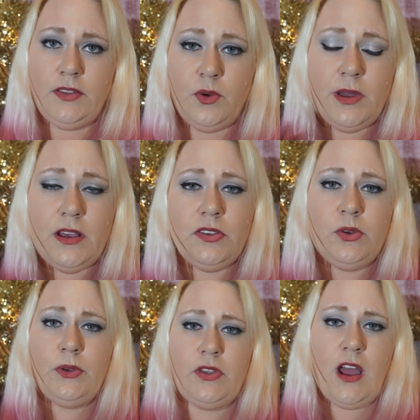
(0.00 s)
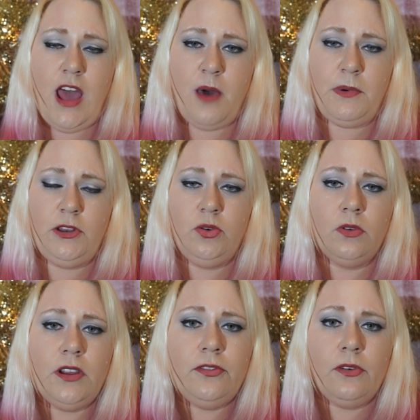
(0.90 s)
So his suicide happened
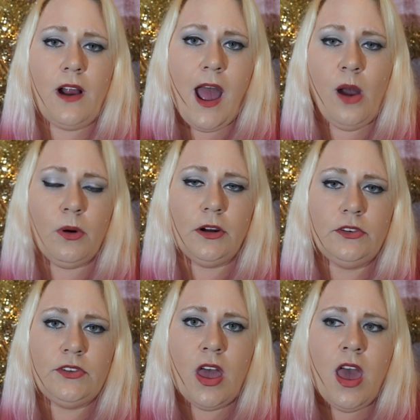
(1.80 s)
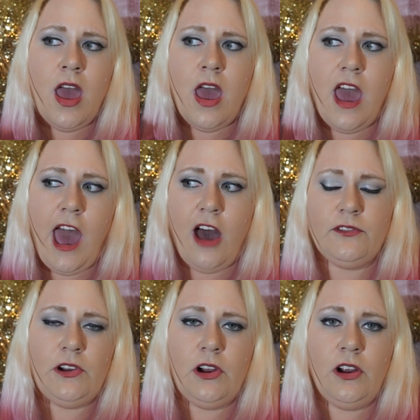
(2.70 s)
24 hours
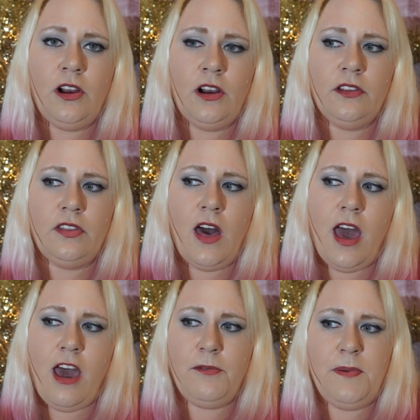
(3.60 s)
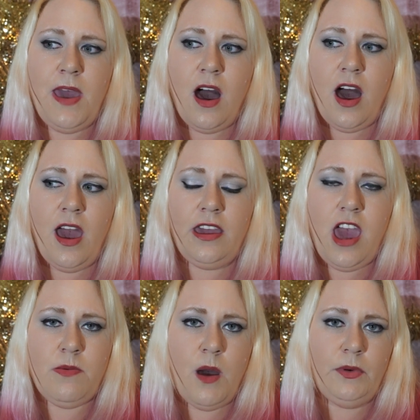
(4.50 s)
after the FBI
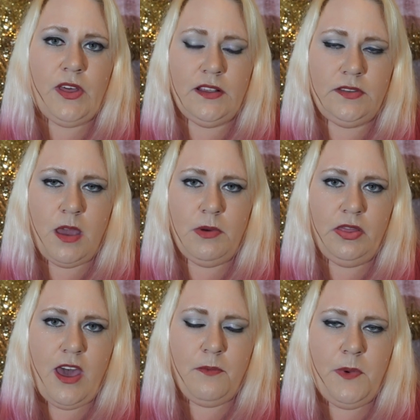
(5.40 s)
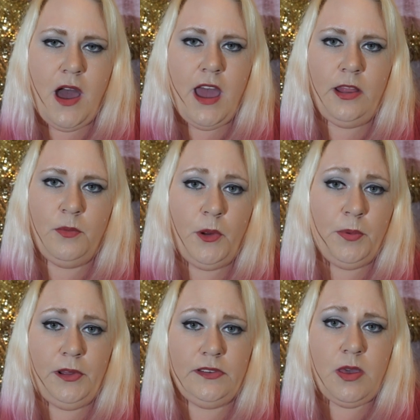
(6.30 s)
came out with that statement. The FBI and the Boulder
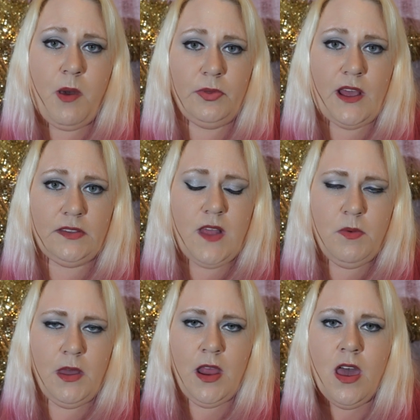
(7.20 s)
Police came out with that statement.